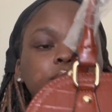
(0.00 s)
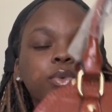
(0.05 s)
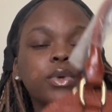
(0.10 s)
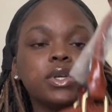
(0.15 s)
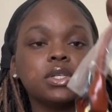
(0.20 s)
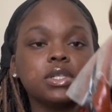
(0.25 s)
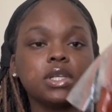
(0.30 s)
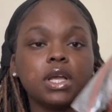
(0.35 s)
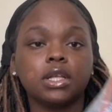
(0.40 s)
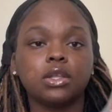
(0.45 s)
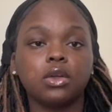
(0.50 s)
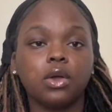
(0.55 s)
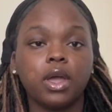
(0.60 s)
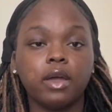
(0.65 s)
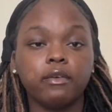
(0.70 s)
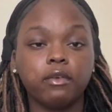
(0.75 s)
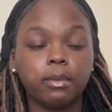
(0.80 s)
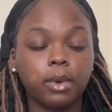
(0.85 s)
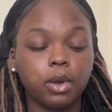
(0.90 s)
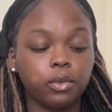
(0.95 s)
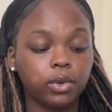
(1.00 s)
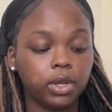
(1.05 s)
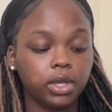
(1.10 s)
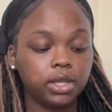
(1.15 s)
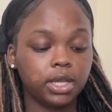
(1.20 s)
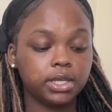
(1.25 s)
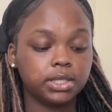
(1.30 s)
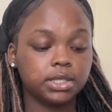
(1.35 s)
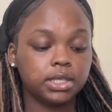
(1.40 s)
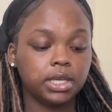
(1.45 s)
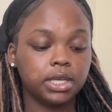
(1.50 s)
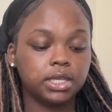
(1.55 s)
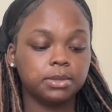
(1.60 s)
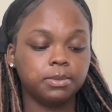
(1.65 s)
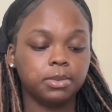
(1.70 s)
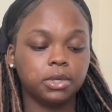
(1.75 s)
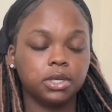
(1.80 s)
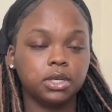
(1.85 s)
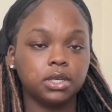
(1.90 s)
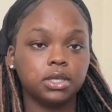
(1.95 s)
reason I don't have on my ring light today is
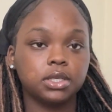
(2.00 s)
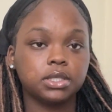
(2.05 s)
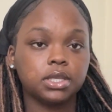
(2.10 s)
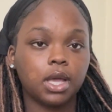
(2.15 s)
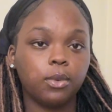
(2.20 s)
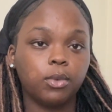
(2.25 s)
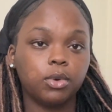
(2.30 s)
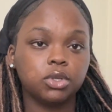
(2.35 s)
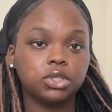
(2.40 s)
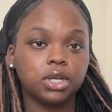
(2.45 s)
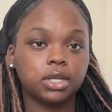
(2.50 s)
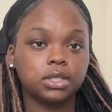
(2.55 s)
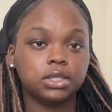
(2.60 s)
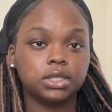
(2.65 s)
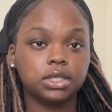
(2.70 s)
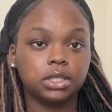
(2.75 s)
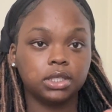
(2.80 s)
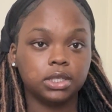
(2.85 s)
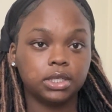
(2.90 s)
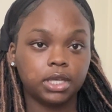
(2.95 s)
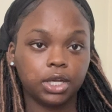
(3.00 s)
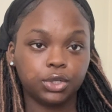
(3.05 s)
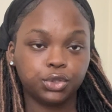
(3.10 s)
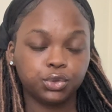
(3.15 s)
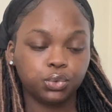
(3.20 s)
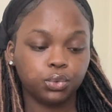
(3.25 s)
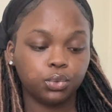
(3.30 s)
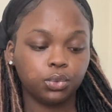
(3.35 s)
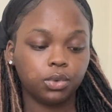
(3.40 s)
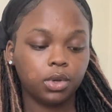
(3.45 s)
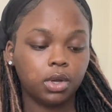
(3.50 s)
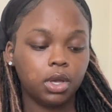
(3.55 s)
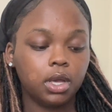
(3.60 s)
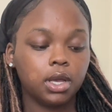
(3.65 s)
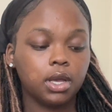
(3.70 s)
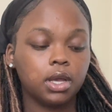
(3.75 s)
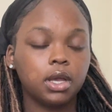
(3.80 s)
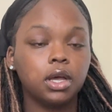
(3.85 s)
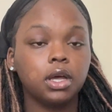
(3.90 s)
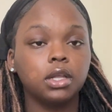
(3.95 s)
because I want y'all to see the natural
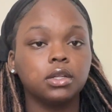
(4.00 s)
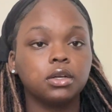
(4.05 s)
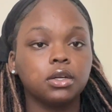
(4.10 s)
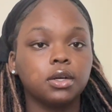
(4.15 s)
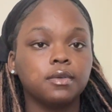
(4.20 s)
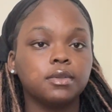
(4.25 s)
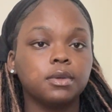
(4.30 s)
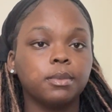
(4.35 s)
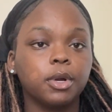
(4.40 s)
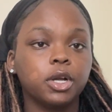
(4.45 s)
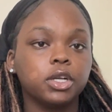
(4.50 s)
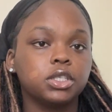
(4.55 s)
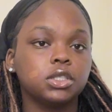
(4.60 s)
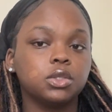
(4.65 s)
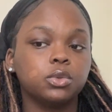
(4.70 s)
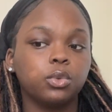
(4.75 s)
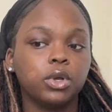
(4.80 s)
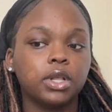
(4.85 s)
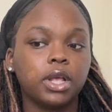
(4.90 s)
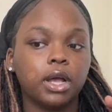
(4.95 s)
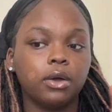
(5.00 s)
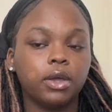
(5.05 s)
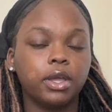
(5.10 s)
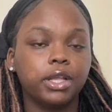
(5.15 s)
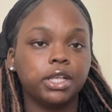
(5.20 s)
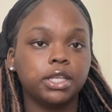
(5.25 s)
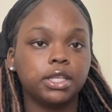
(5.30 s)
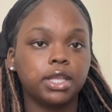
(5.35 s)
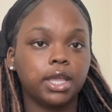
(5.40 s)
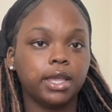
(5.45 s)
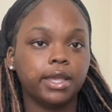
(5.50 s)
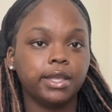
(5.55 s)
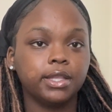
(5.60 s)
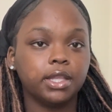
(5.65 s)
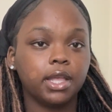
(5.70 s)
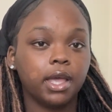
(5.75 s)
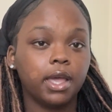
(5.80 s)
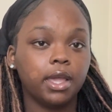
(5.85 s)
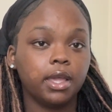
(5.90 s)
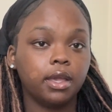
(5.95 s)
color of the purses without anything
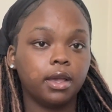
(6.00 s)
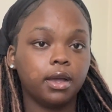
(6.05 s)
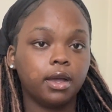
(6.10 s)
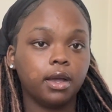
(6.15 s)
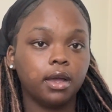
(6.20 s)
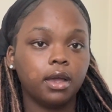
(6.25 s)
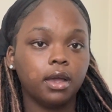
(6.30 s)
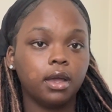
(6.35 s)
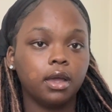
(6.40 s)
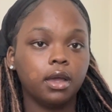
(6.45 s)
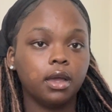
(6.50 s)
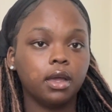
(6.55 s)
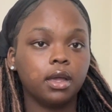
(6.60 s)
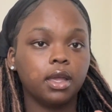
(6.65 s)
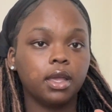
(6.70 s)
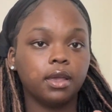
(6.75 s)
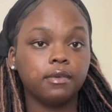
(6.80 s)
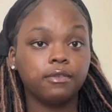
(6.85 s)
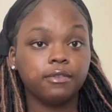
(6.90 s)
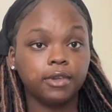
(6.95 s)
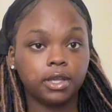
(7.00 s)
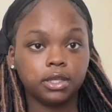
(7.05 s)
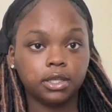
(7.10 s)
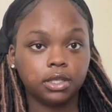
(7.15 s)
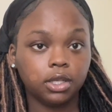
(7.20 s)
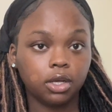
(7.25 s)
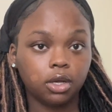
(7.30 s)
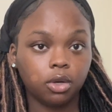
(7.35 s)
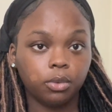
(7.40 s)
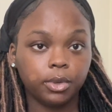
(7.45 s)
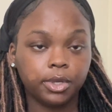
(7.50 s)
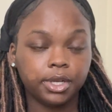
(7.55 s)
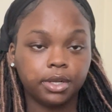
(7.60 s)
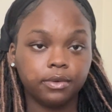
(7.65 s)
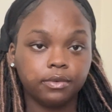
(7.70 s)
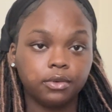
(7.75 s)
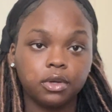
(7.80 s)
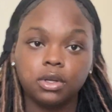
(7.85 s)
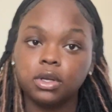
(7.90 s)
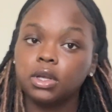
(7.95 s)
like affecting it or
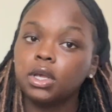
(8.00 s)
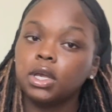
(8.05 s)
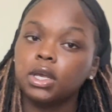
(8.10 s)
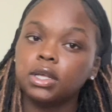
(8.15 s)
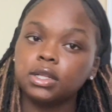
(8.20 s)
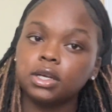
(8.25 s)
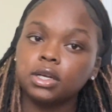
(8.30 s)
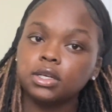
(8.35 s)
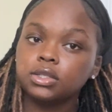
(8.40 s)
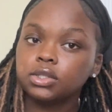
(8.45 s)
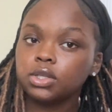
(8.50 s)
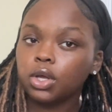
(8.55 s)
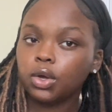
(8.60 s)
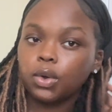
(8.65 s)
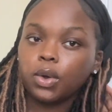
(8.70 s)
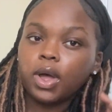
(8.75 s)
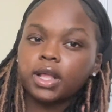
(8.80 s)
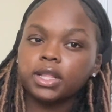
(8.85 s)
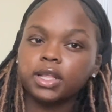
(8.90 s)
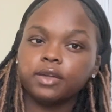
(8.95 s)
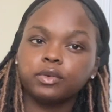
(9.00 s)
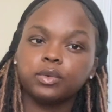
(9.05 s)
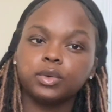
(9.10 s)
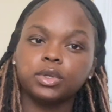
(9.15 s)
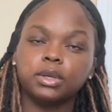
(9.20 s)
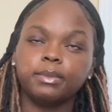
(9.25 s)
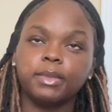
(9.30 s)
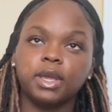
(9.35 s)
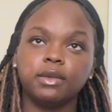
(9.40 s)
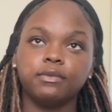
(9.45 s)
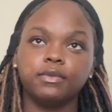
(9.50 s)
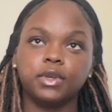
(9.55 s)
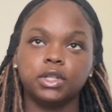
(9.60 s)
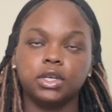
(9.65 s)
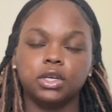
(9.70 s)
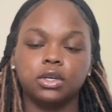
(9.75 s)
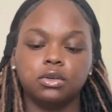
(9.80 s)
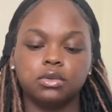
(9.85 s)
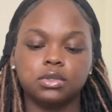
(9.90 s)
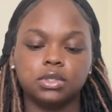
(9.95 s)
whatever. And also, I never really make
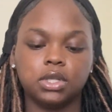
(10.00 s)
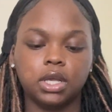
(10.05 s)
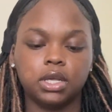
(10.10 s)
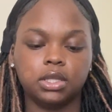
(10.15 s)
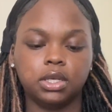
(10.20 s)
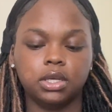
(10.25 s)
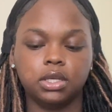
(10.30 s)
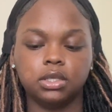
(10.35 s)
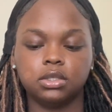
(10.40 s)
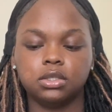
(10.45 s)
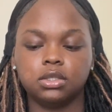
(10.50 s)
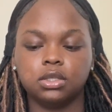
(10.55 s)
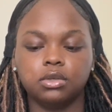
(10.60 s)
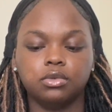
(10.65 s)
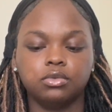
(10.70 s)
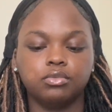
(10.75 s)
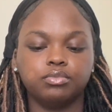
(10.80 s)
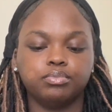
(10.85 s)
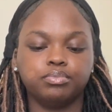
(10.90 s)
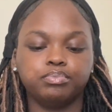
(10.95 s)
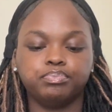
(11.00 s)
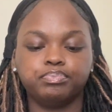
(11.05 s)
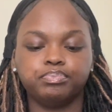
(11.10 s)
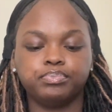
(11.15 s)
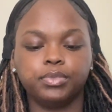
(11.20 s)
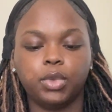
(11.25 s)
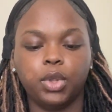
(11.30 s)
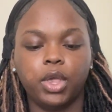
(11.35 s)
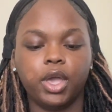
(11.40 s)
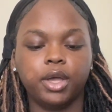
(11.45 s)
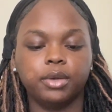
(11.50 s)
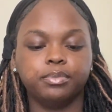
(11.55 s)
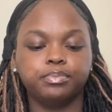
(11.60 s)
videos like that, so yeah.